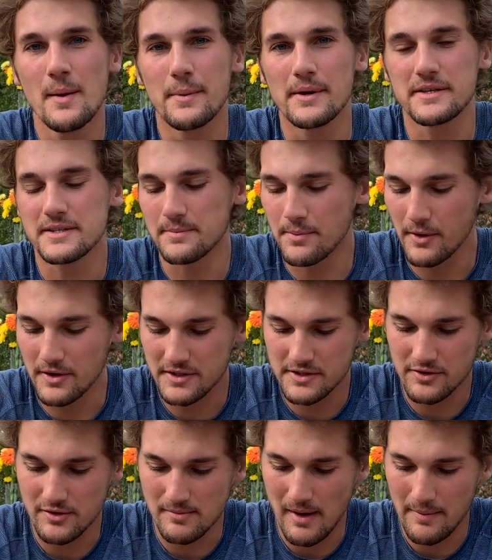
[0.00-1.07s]
But it's important
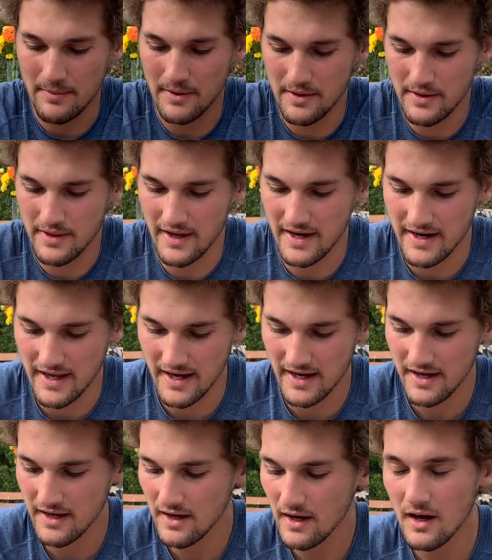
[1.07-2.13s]
to remember that
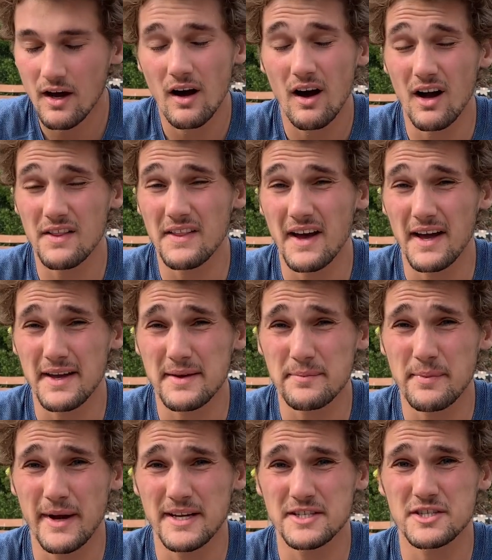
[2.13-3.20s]
on the hiking
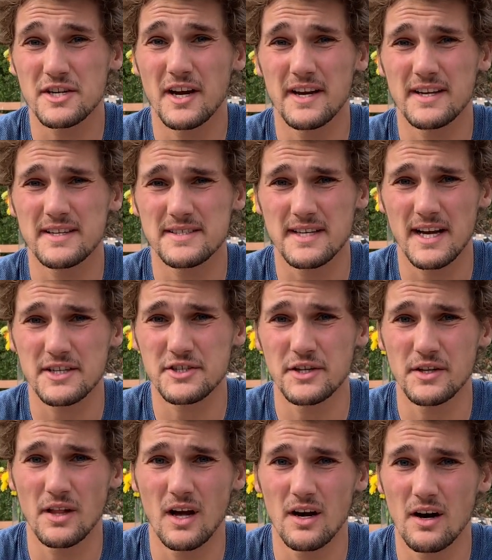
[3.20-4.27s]
bench, hiking is actually
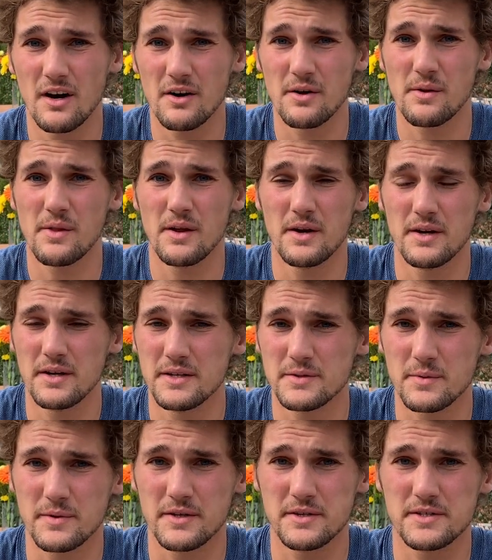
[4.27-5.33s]
a lot harder than it is
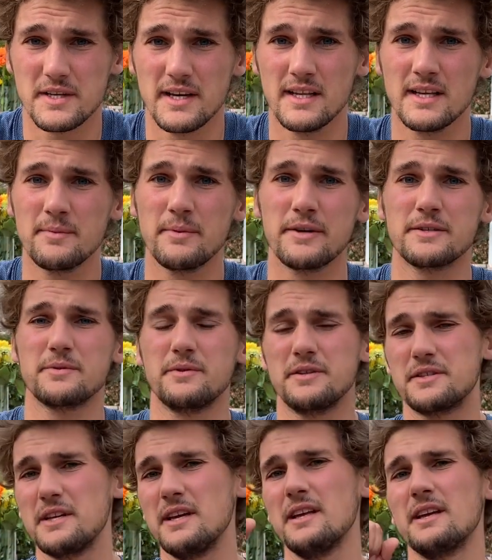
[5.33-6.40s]
when you're sailing, because when you're
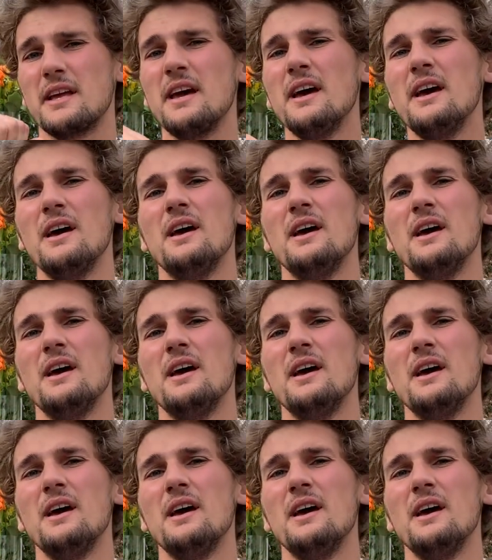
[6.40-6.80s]
sailing,